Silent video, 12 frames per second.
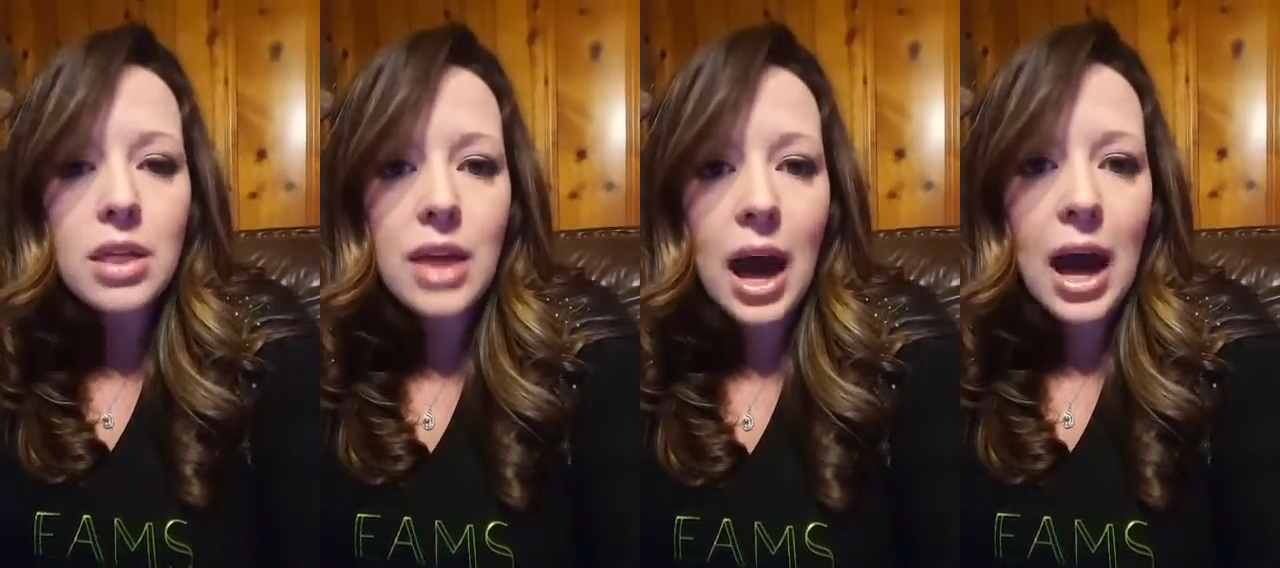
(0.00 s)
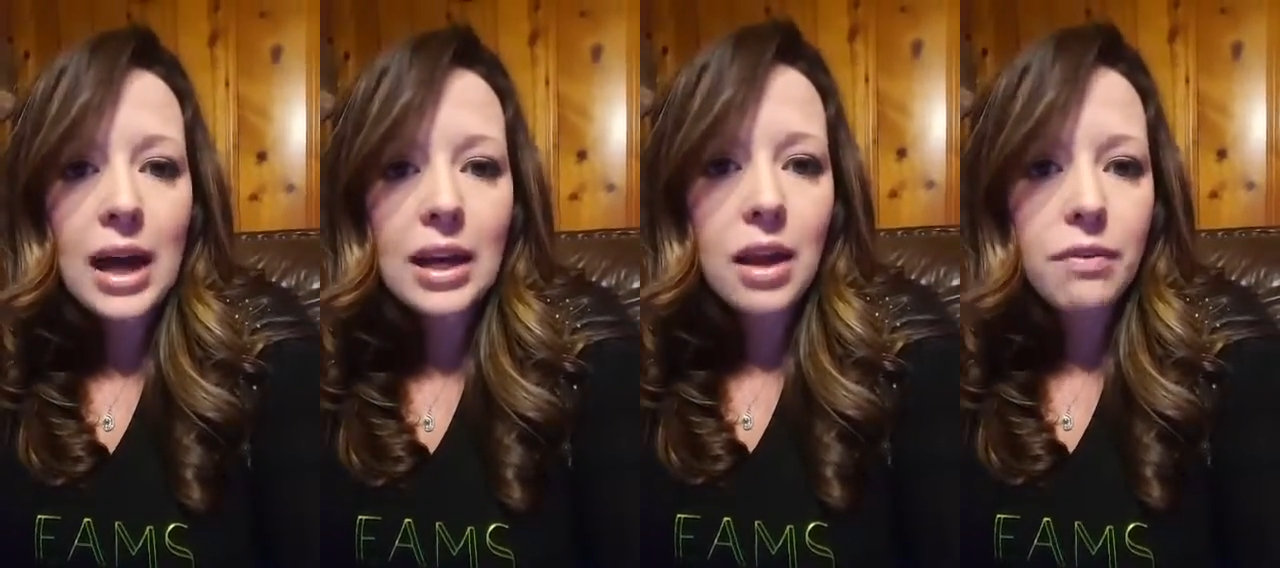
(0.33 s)

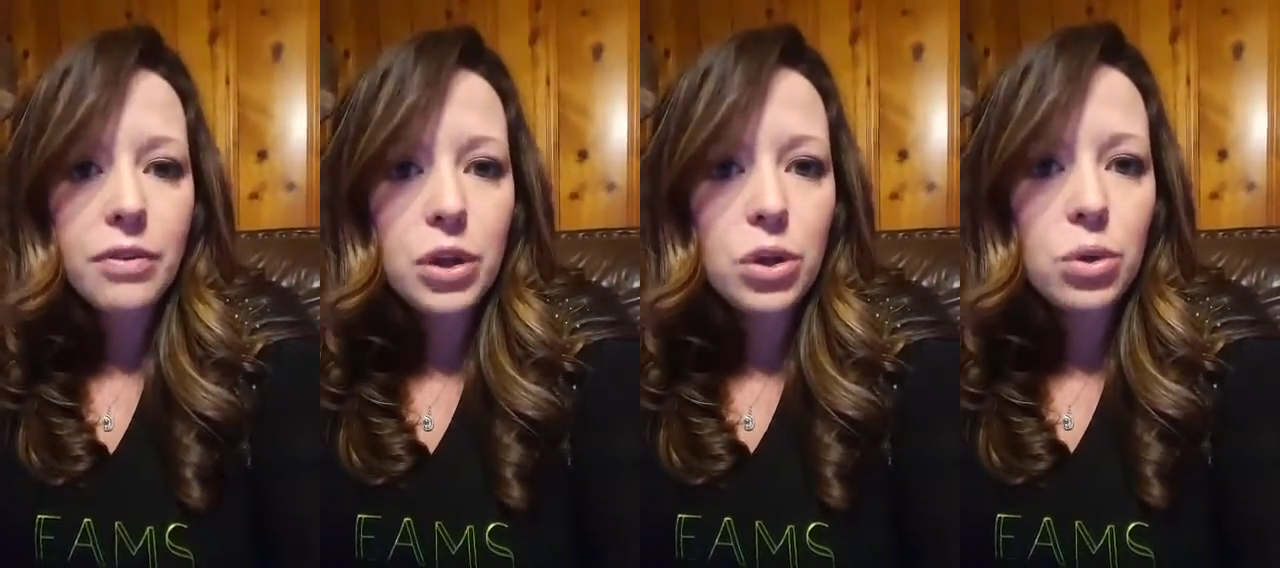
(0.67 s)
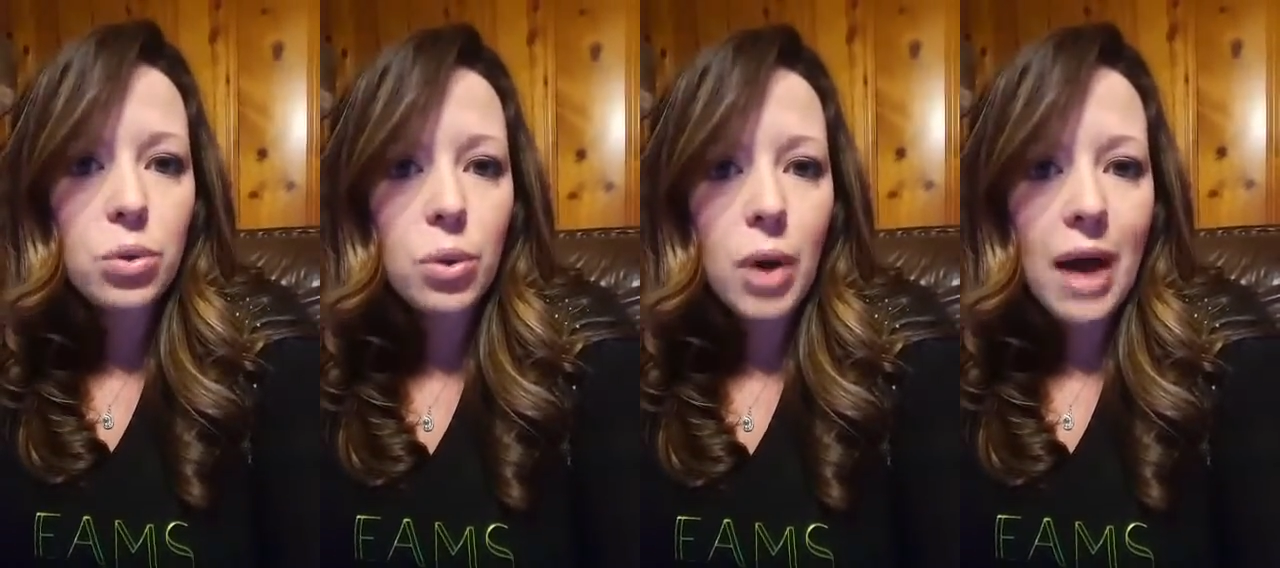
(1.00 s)
that if
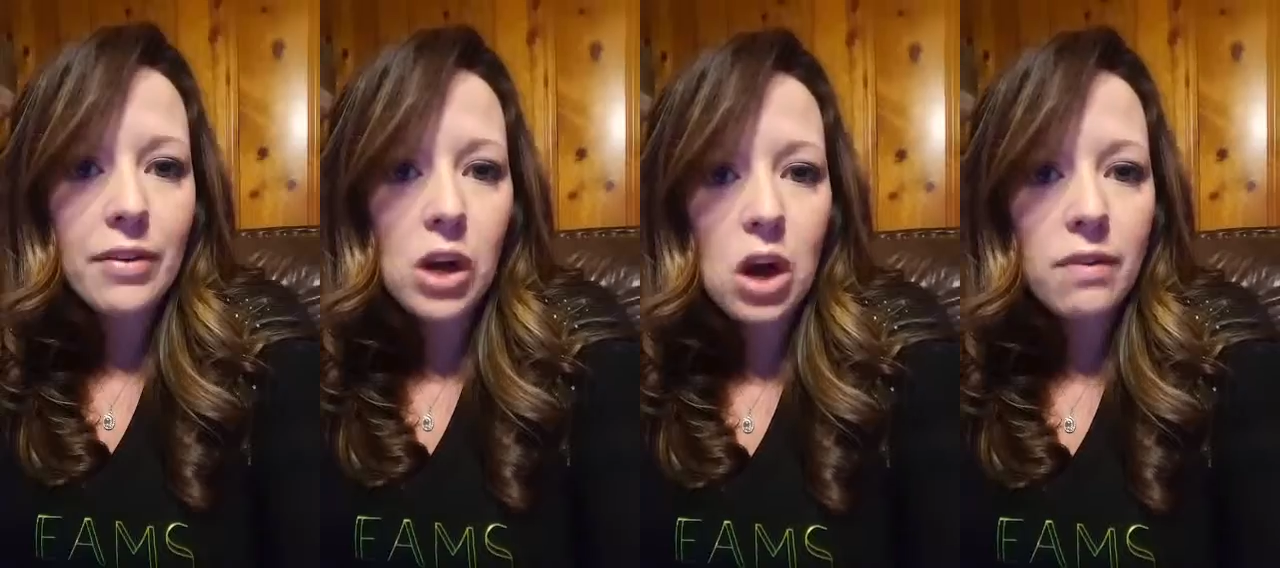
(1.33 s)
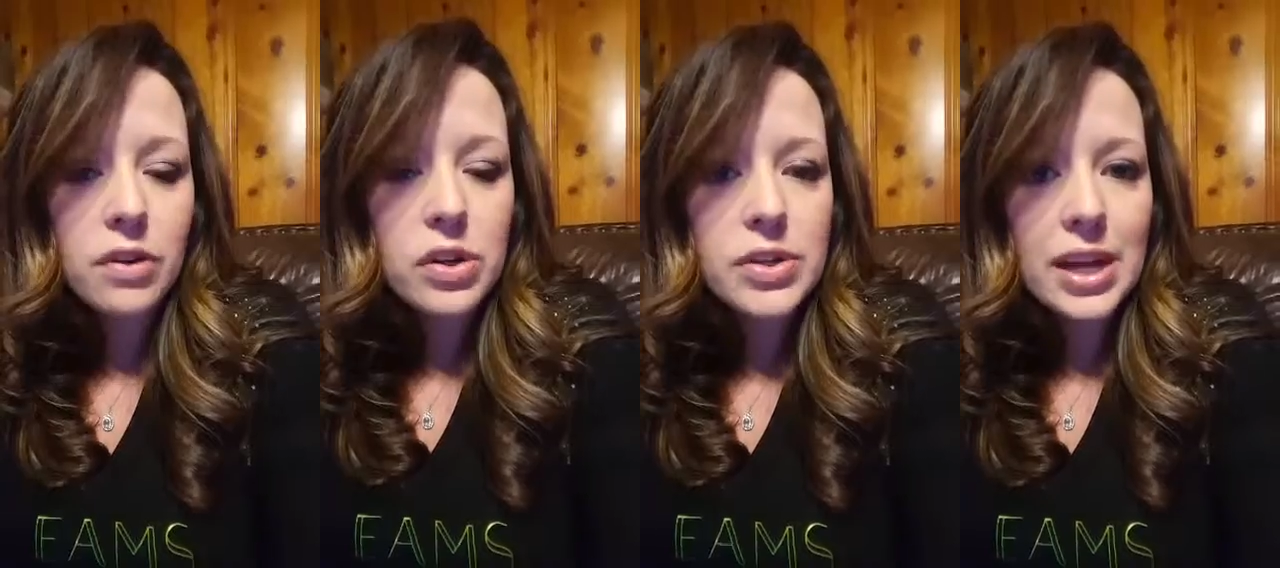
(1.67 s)
you have a
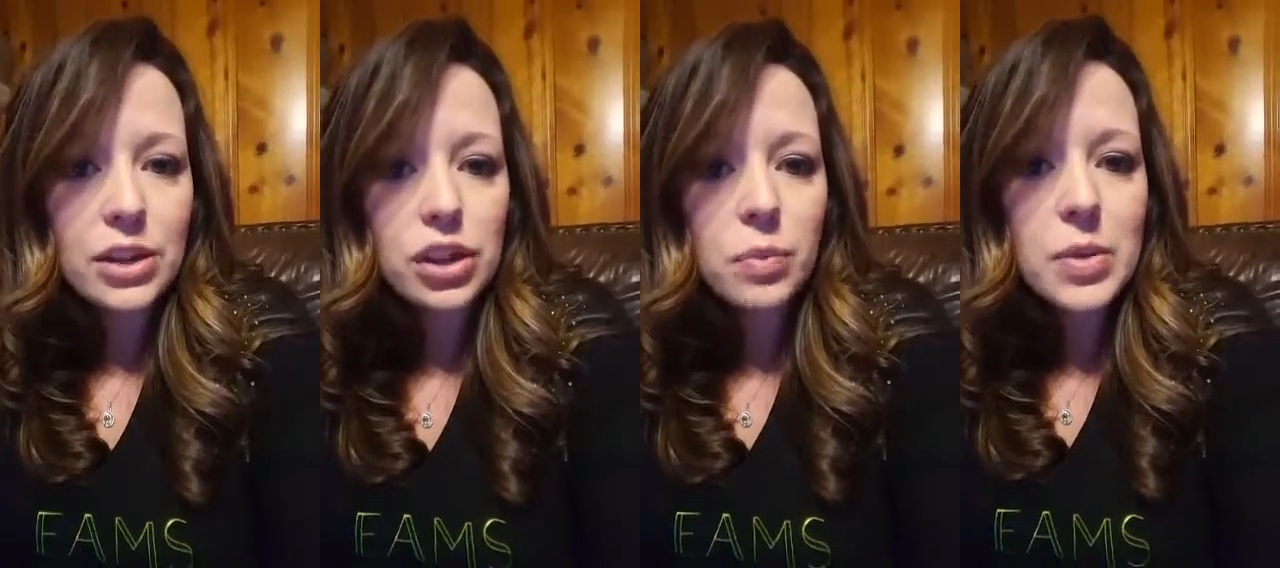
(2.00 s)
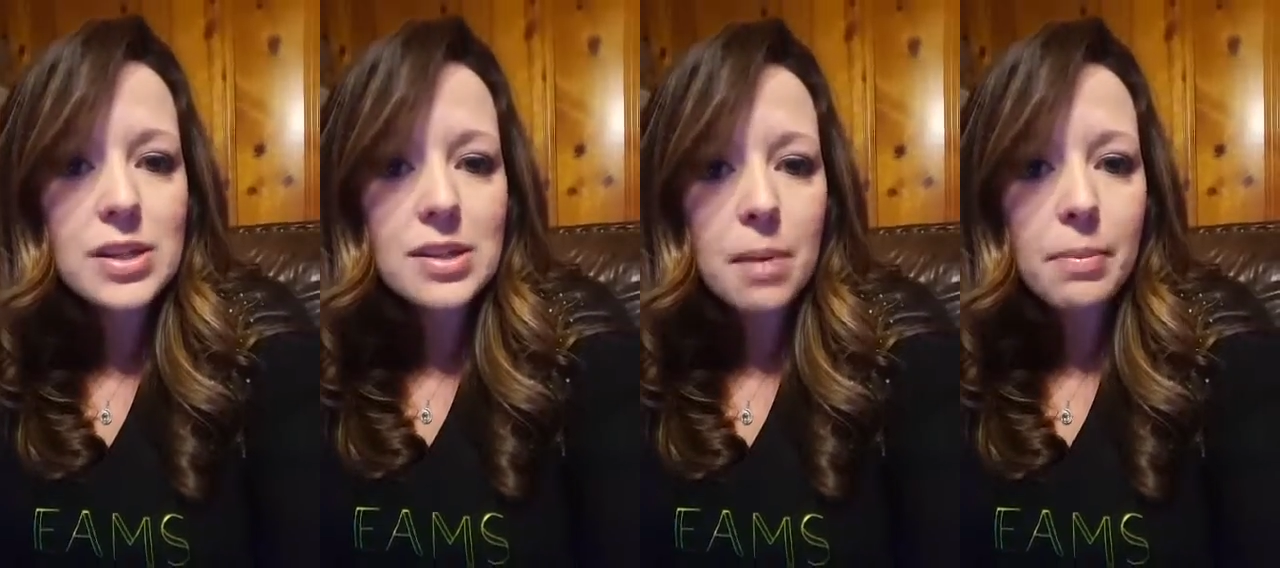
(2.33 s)
conversation
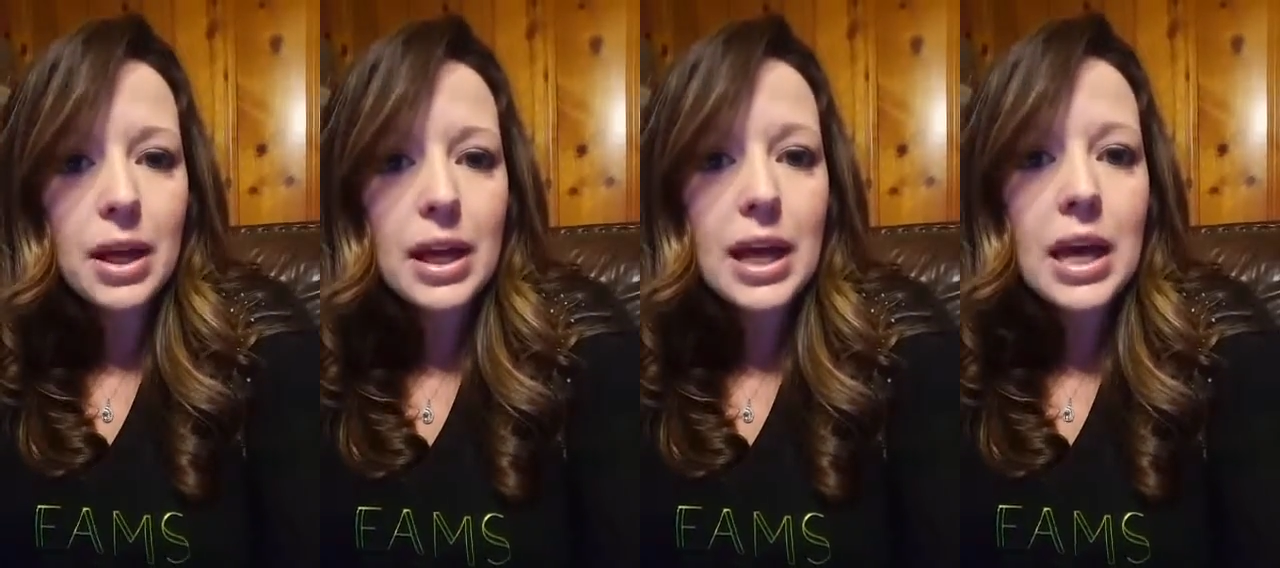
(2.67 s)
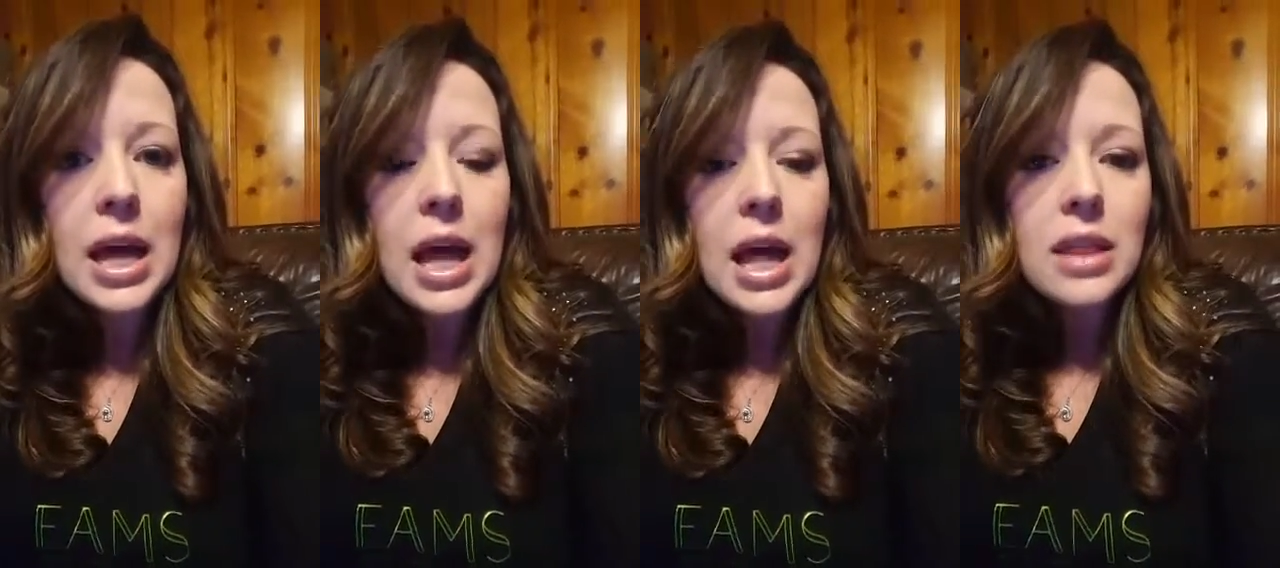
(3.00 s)
with somebody,